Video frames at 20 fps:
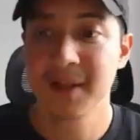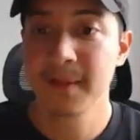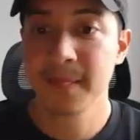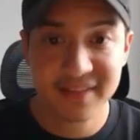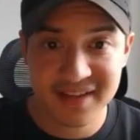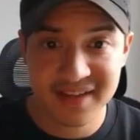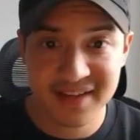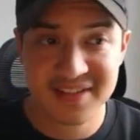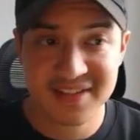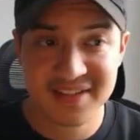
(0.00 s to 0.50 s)

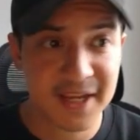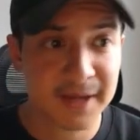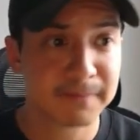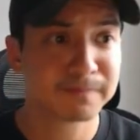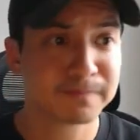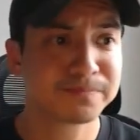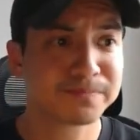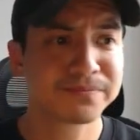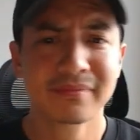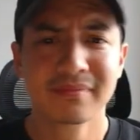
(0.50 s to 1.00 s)
Tag is the
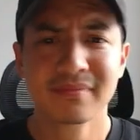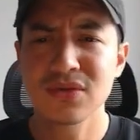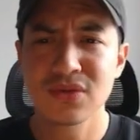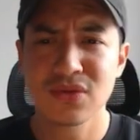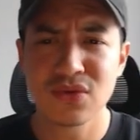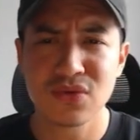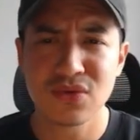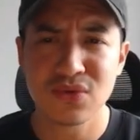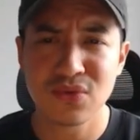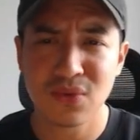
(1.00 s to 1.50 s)
same.
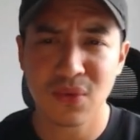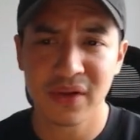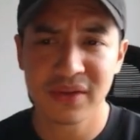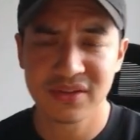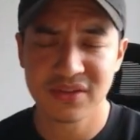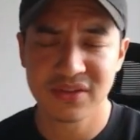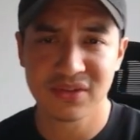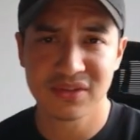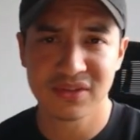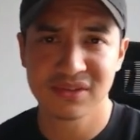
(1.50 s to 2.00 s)
You
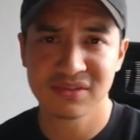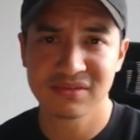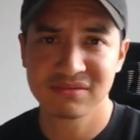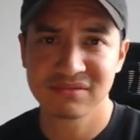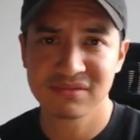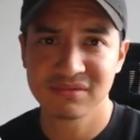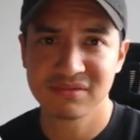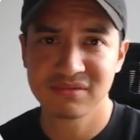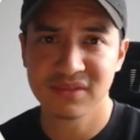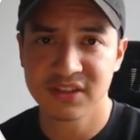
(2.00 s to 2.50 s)
want your
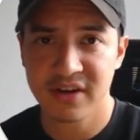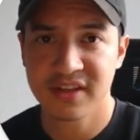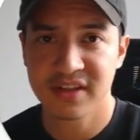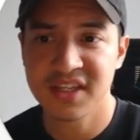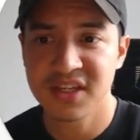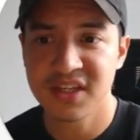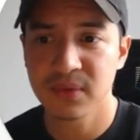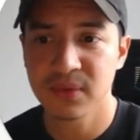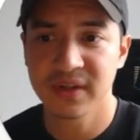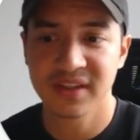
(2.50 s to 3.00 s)
target
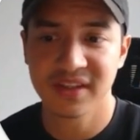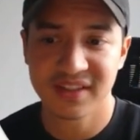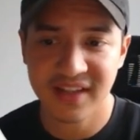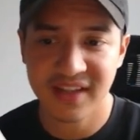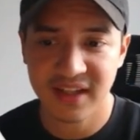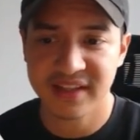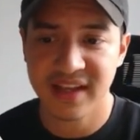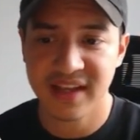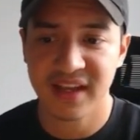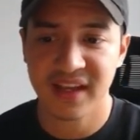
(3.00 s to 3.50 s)
keyword in the
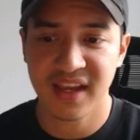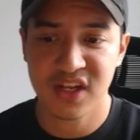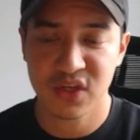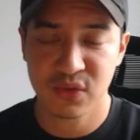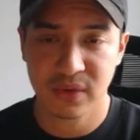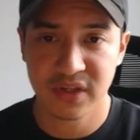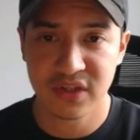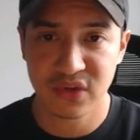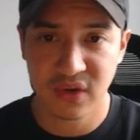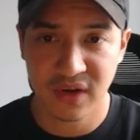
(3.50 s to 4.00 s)
title tag,
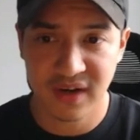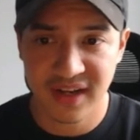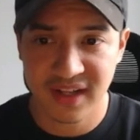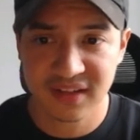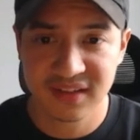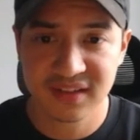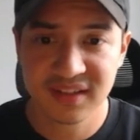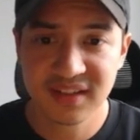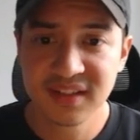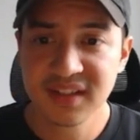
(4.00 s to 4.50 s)
H1 and
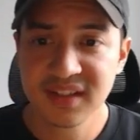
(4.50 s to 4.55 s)
URL.